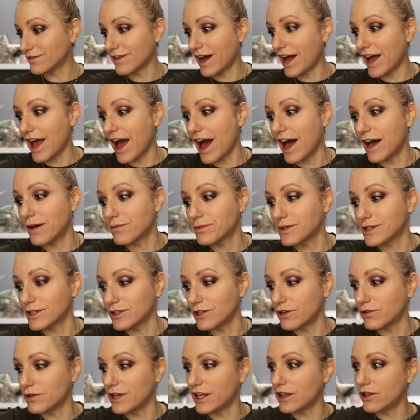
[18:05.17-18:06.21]
I
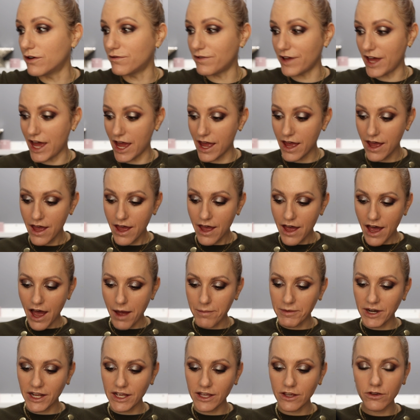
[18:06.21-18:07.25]
absolutely love it. I'm
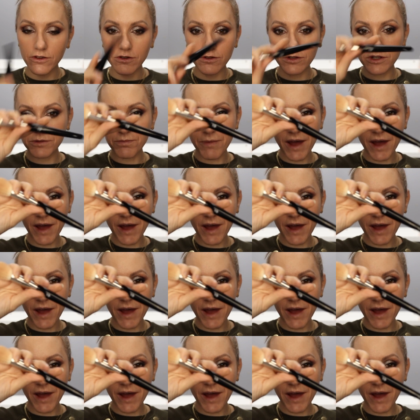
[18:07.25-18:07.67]
gonna use